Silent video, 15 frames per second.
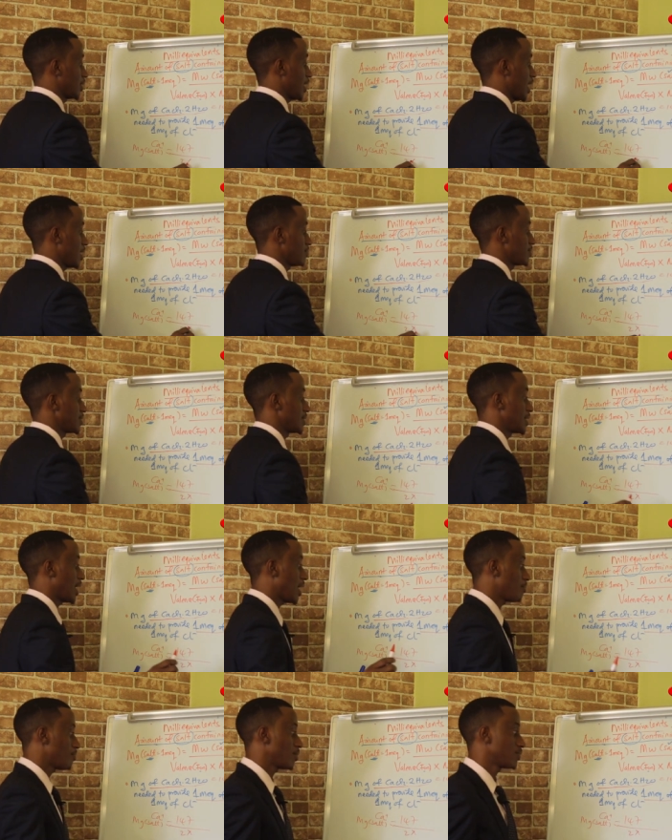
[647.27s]
times
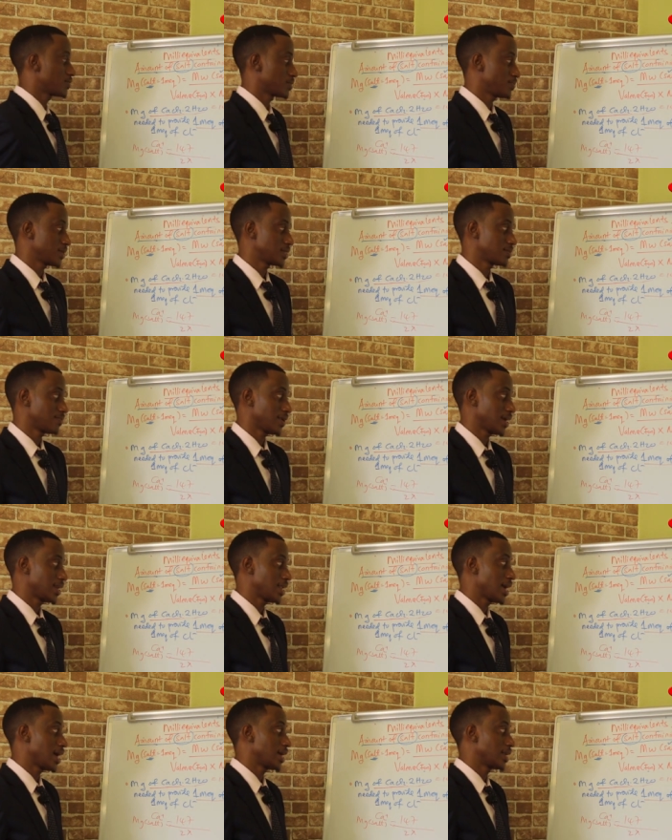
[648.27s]
number of
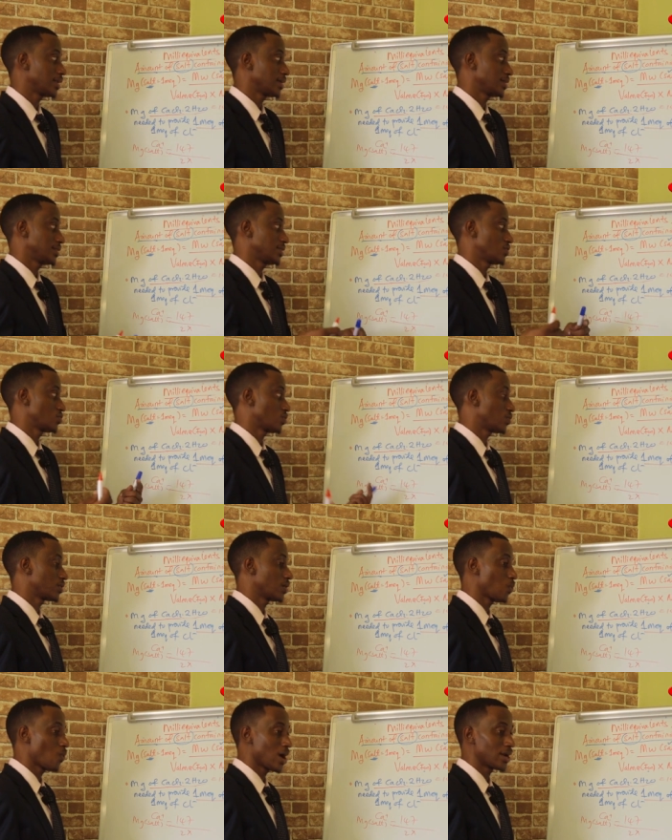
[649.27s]
specified ion, it is
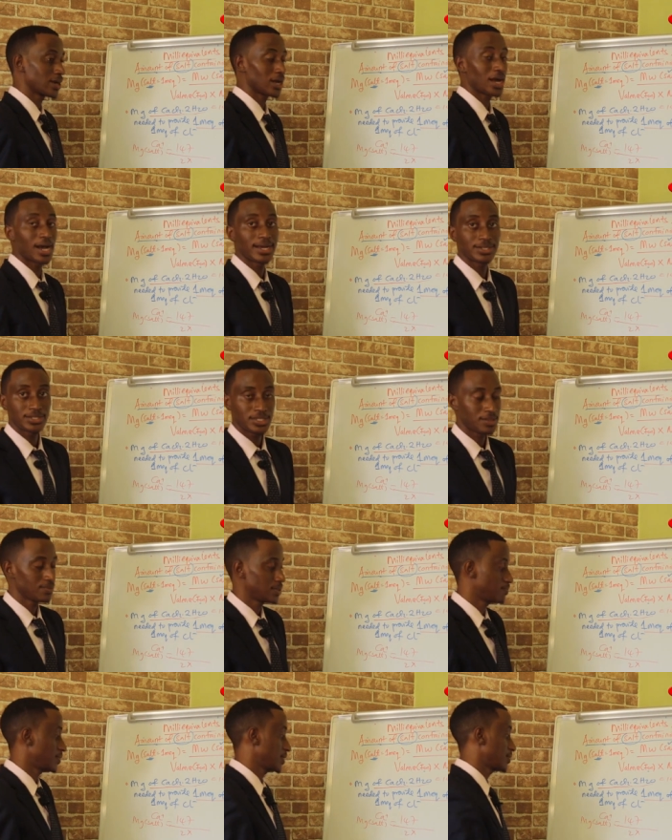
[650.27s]
only 1 calcium
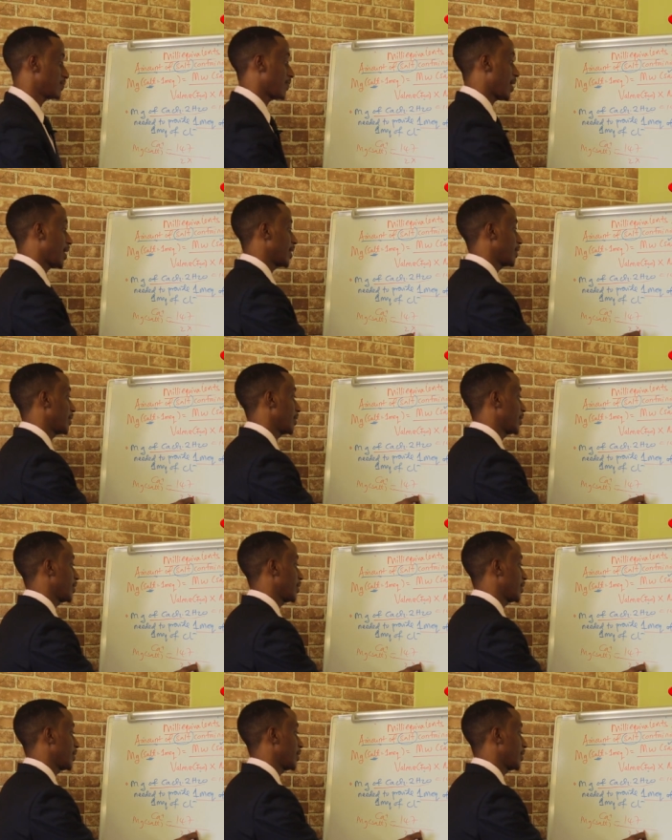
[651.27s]
specified.